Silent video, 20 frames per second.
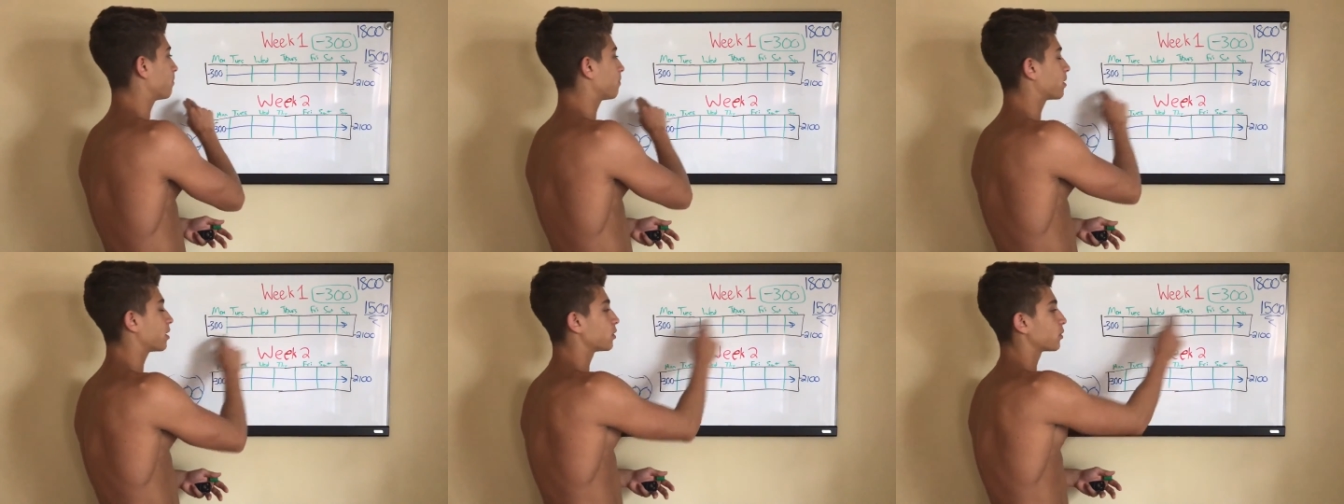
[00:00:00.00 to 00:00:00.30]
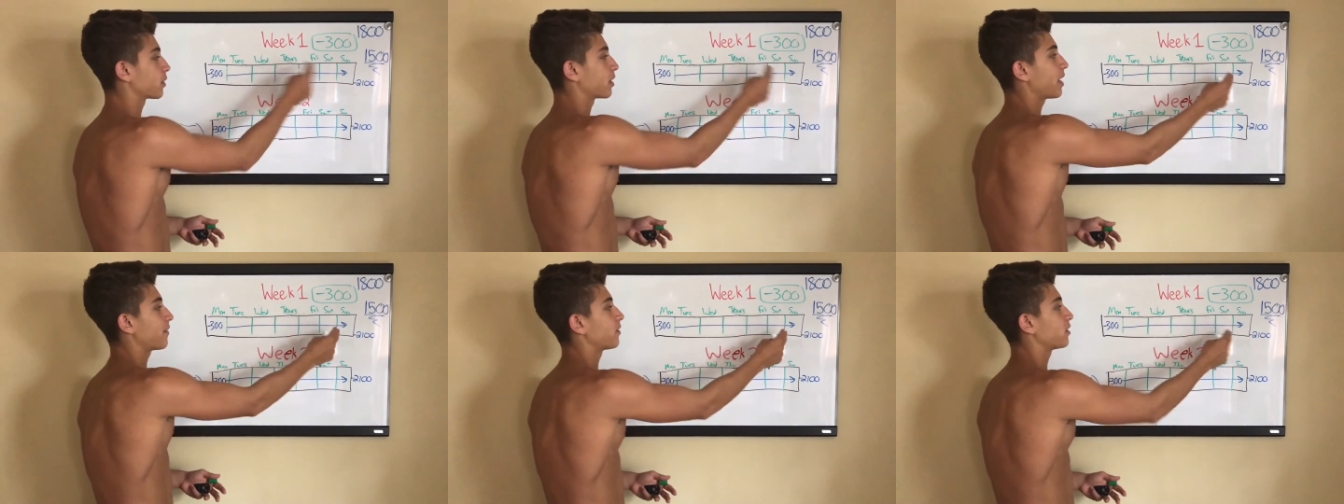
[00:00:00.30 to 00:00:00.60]
because
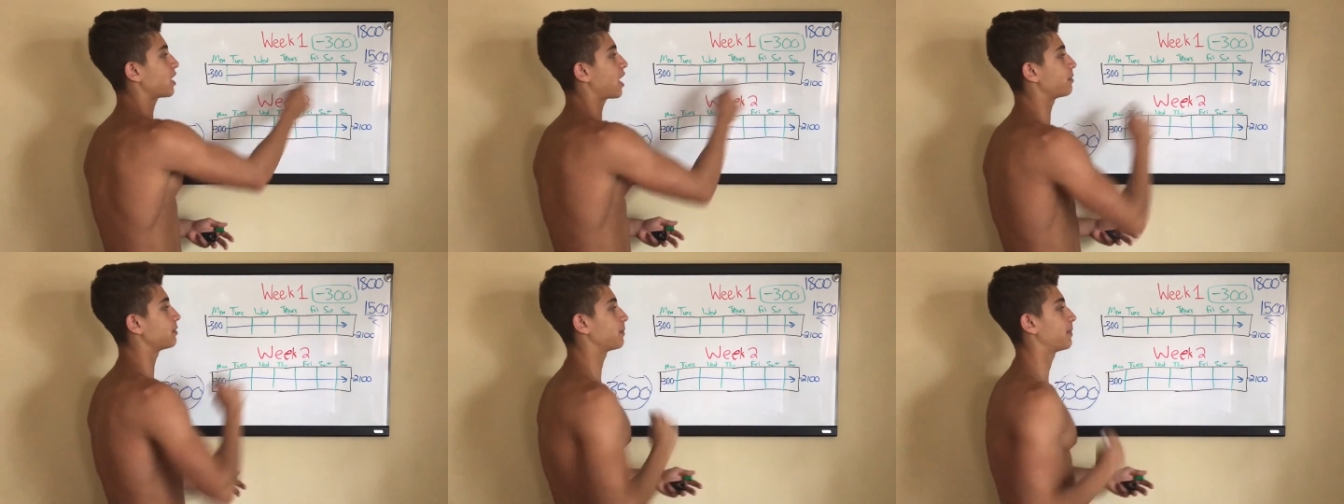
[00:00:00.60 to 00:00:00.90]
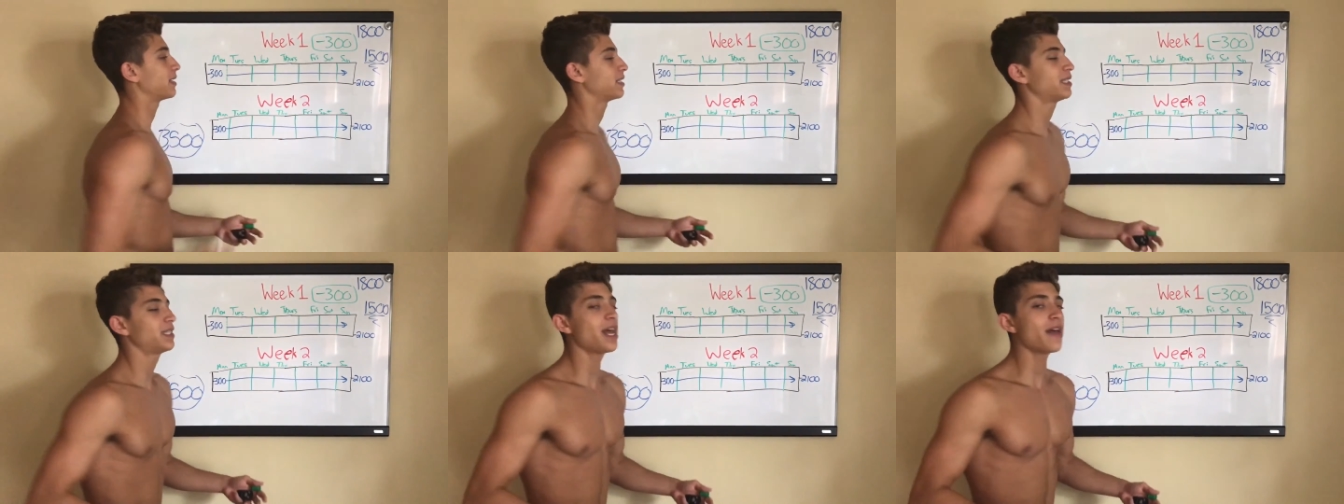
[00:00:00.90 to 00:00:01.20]
we're gonna have to times it
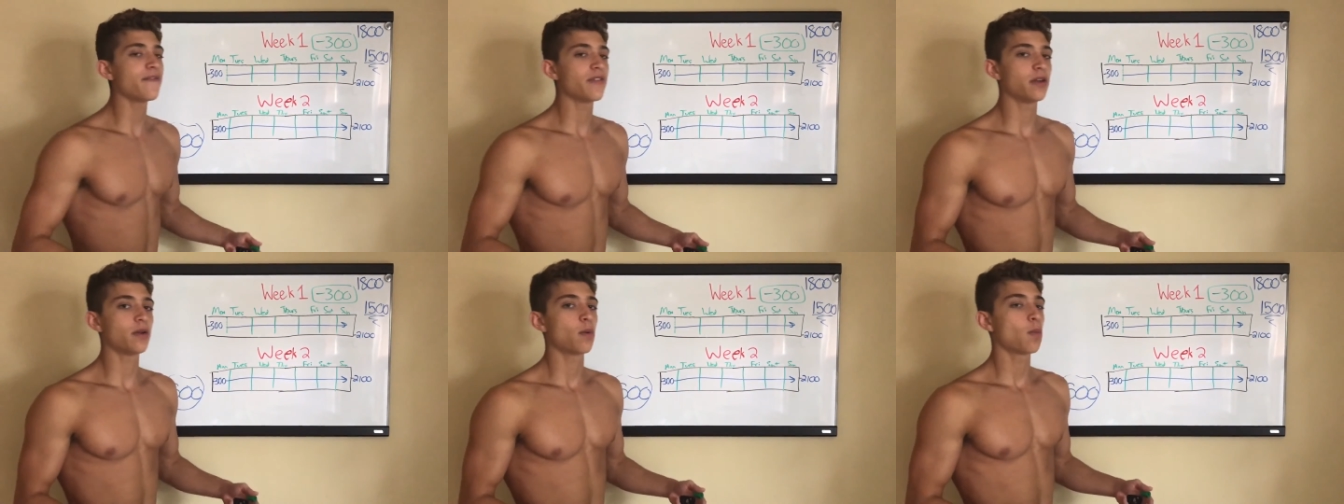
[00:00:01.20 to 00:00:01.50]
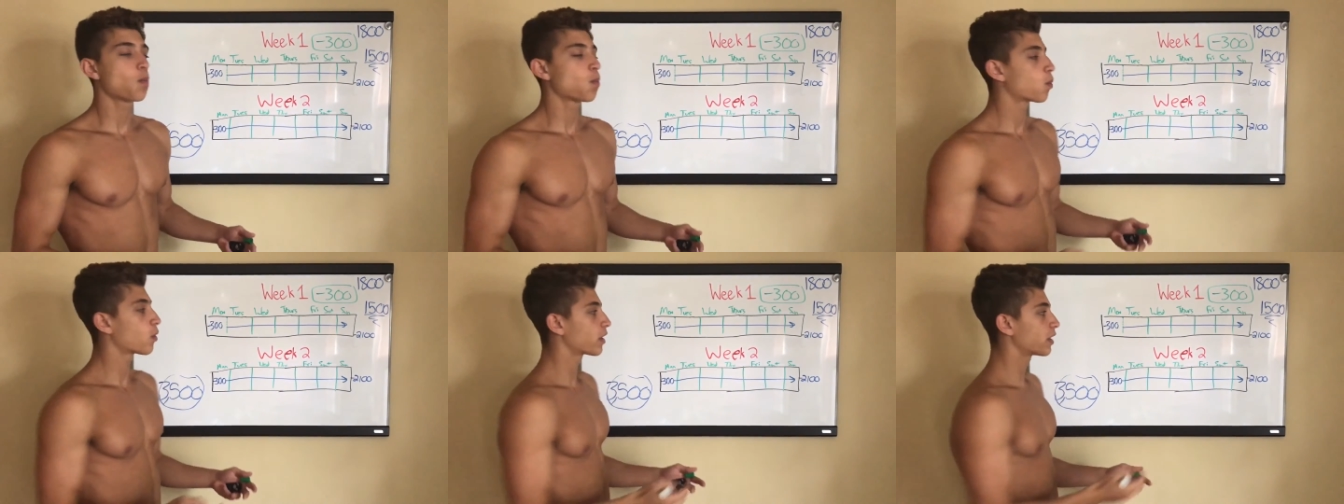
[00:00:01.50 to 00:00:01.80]
by seven,
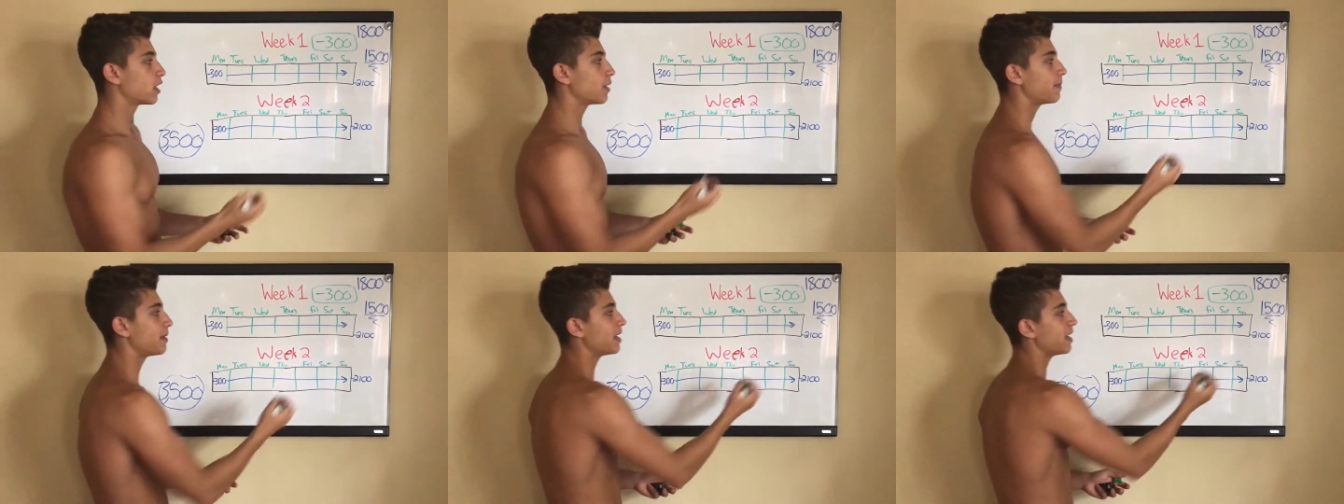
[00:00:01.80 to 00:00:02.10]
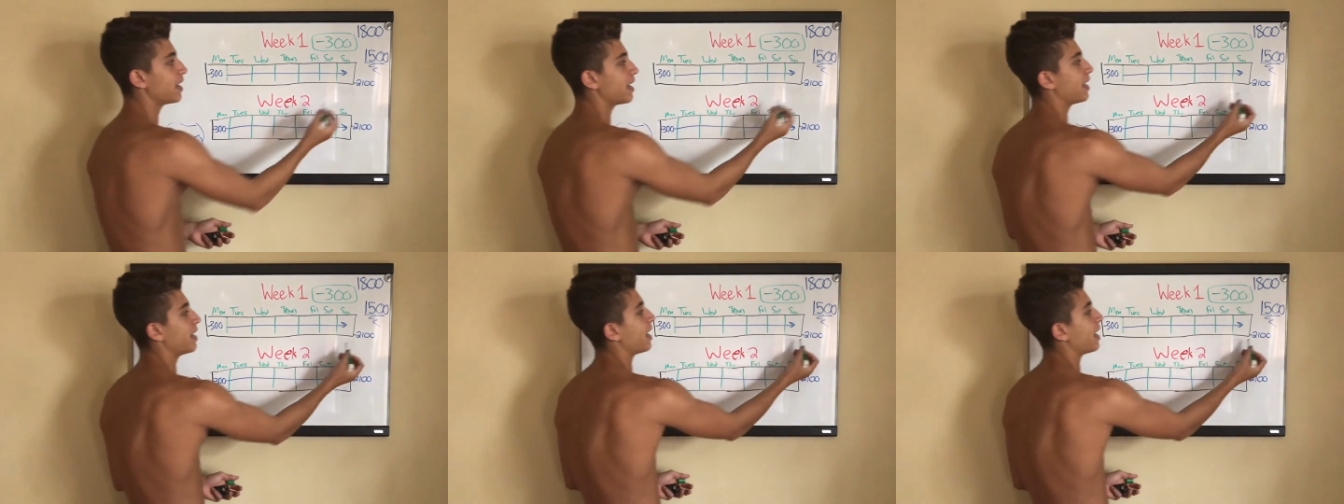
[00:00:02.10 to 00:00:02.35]
we're gonna be